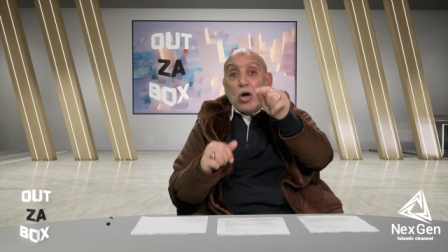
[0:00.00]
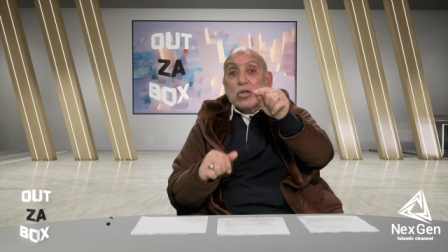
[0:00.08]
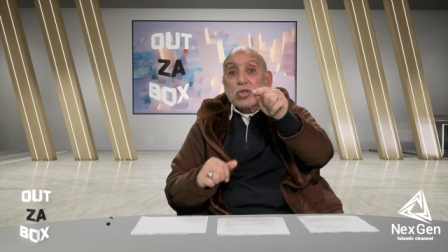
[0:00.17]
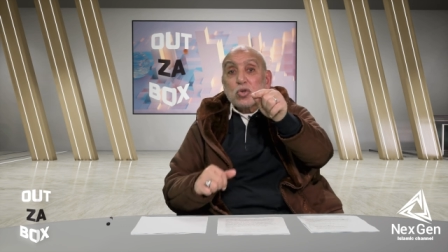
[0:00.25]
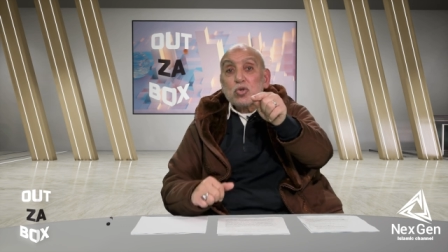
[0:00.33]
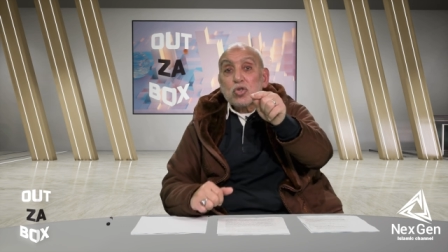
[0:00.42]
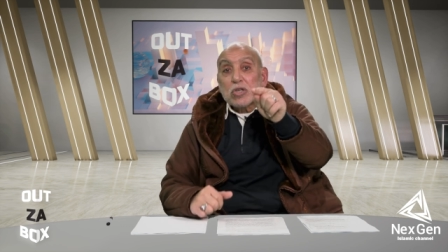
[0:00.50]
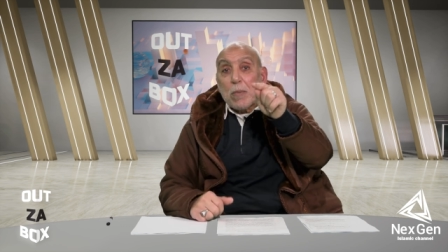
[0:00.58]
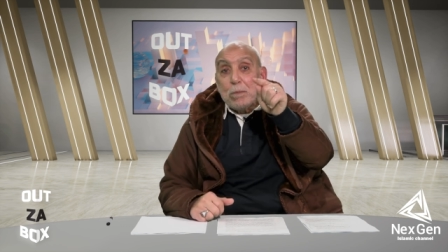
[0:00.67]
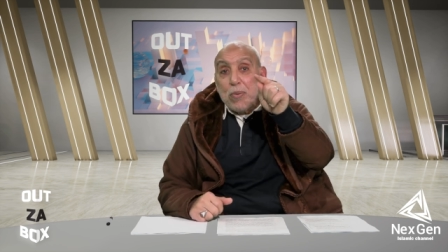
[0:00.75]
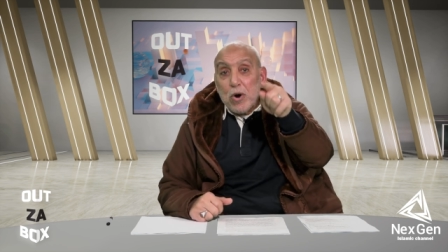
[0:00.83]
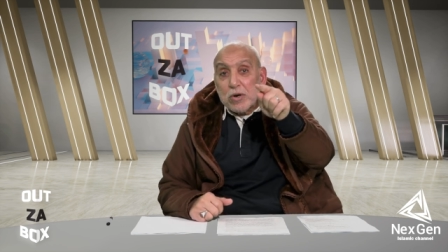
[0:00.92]
Also to
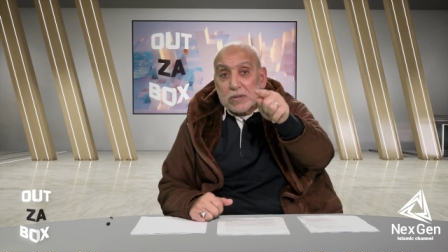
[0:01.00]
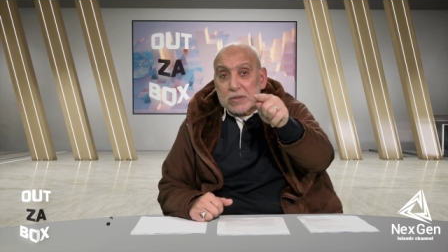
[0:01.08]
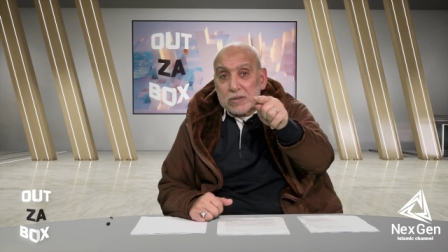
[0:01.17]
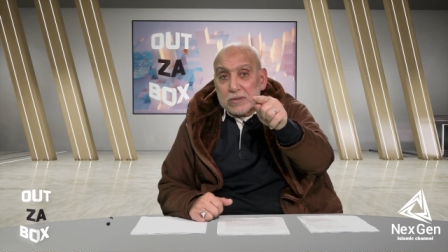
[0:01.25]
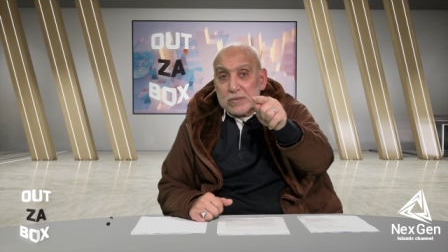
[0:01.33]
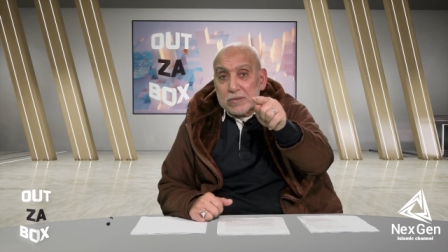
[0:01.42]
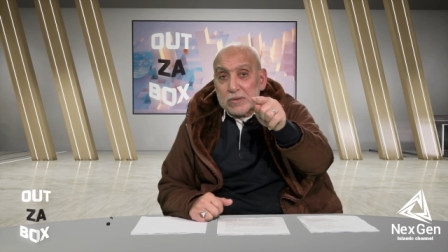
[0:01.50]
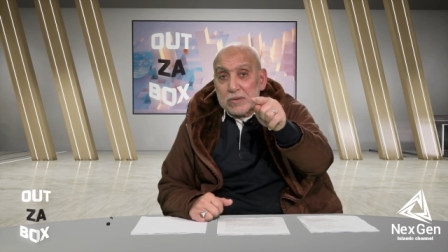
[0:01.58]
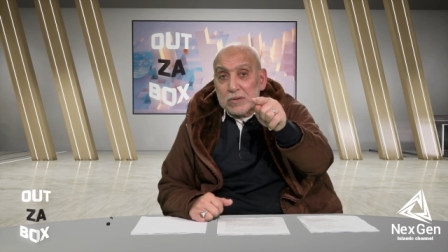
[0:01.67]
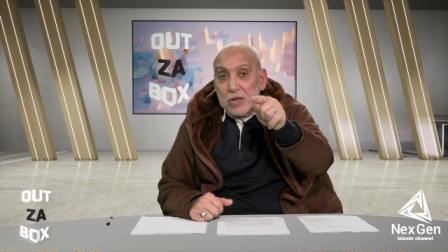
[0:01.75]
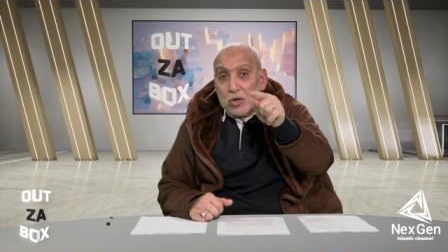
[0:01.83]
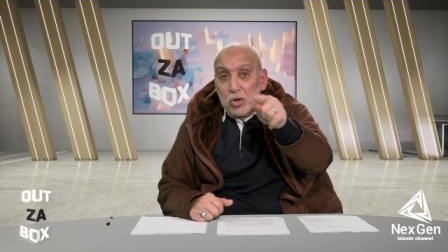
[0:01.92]
support
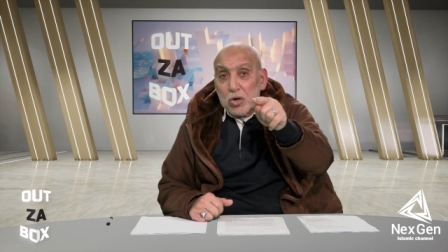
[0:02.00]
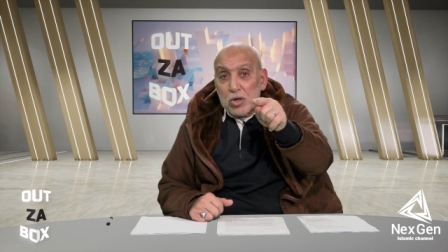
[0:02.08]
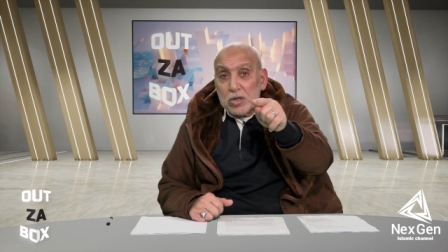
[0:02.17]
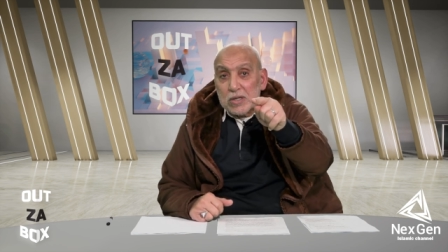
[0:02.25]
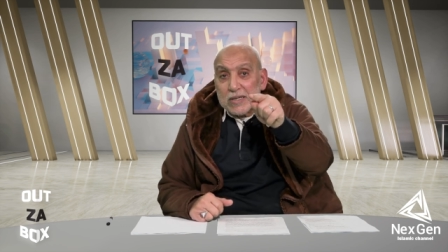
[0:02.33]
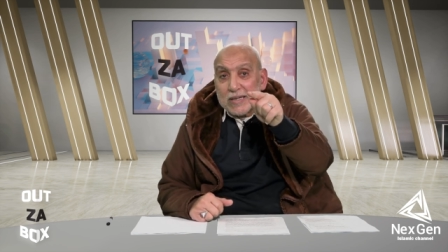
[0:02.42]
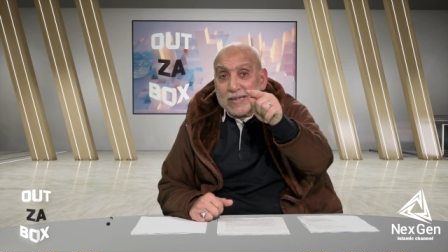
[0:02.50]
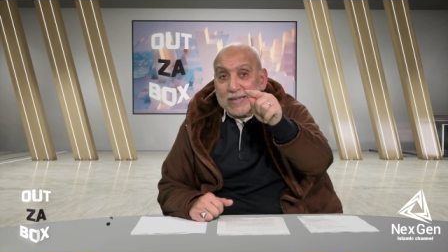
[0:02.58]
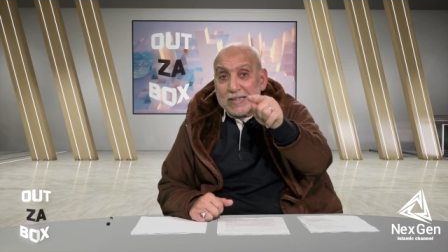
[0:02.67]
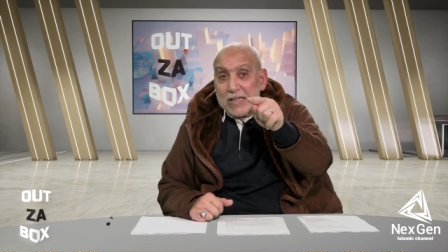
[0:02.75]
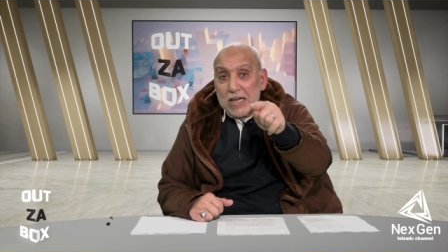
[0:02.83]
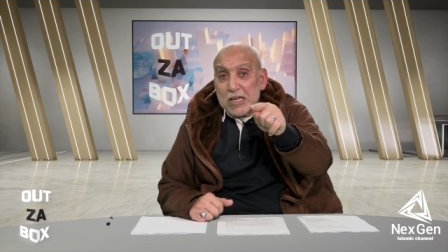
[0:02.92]
the role
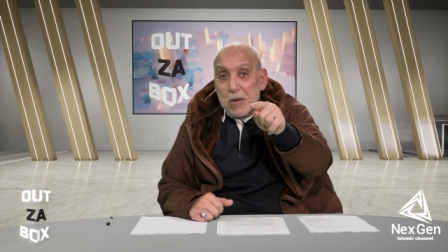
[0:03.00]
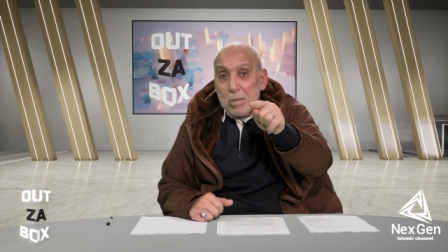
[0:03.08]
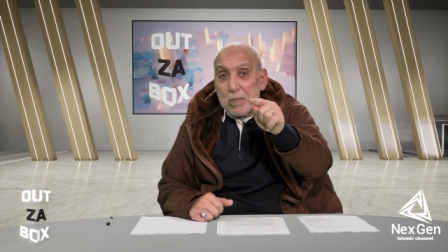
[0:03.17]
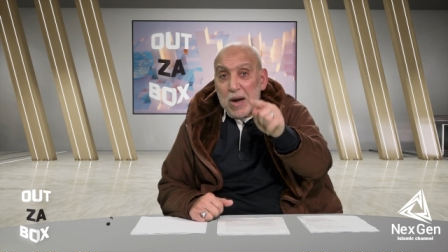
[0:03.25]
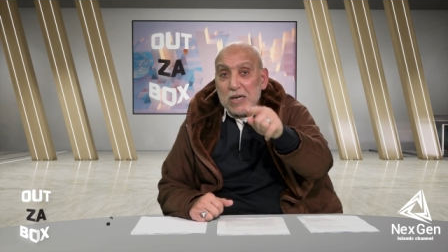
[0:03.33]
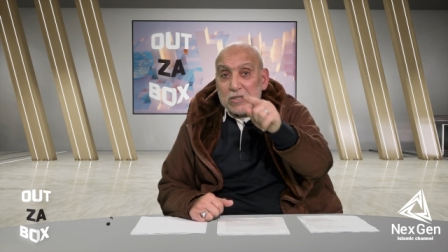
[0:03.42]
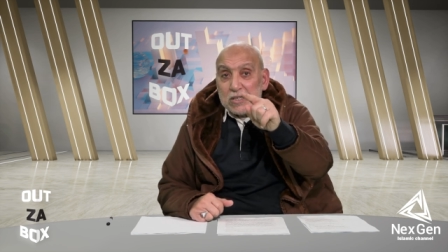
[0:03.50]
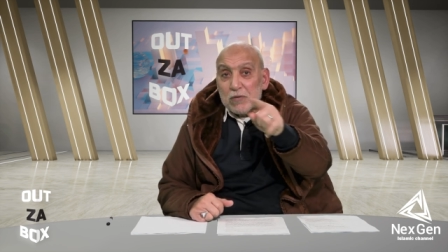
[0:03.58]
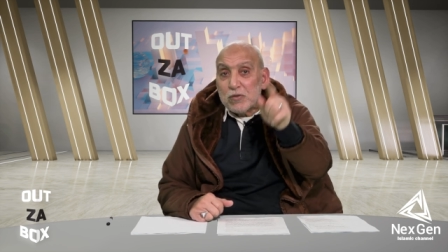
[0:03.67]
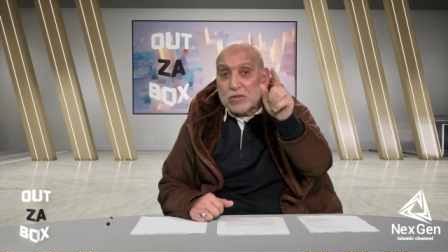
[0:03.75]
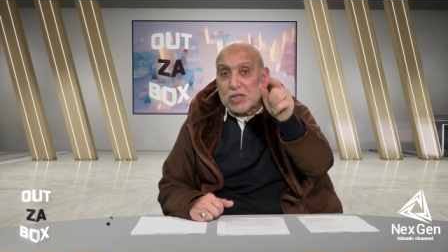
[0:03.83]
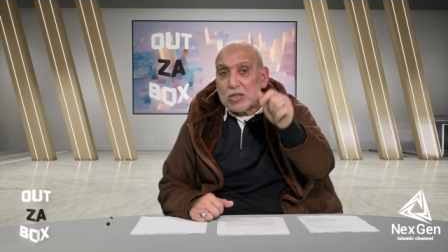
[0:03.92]
taken by
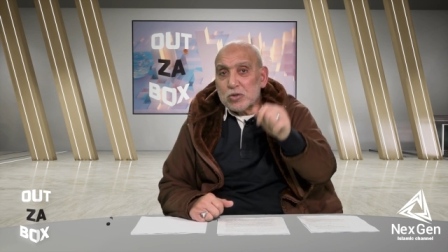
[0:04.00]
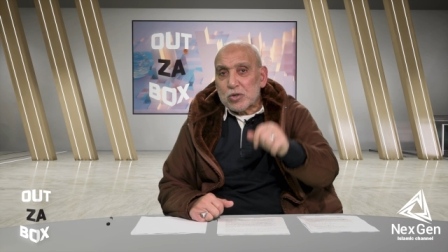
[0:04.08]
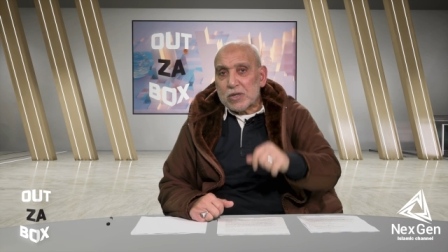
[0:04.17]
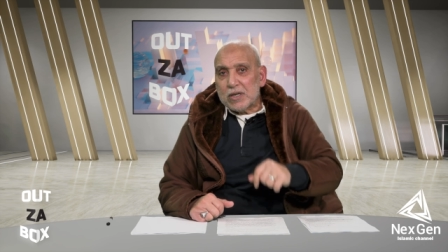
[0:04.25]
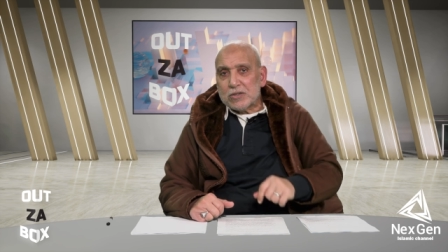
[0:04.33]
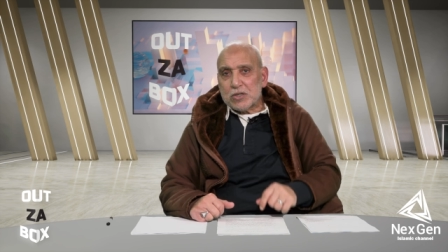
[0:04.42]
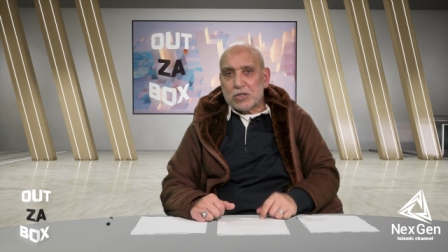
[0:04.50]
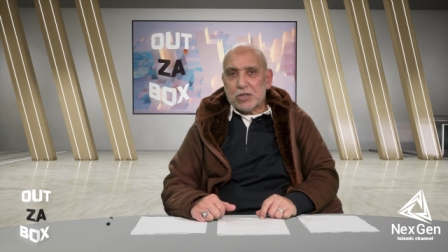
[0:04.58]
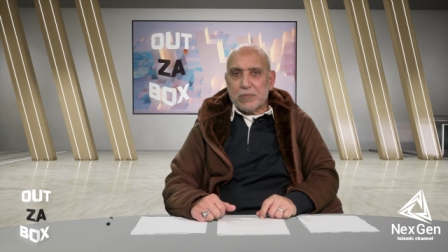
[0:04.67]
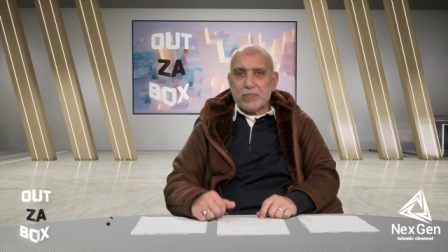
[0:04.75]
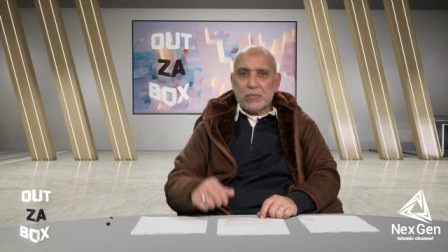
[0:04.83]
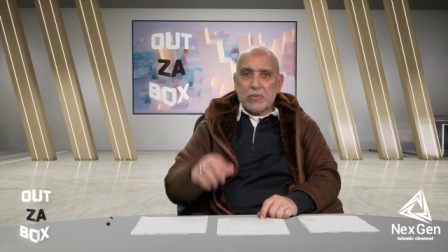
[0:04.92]
civil society
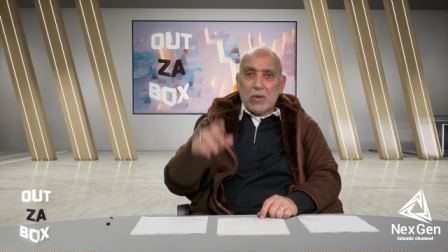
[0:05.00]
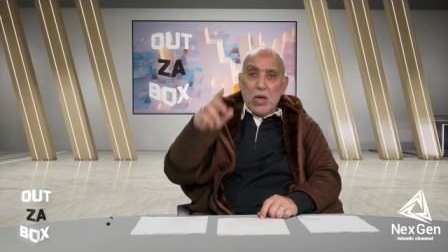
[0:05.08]
organization.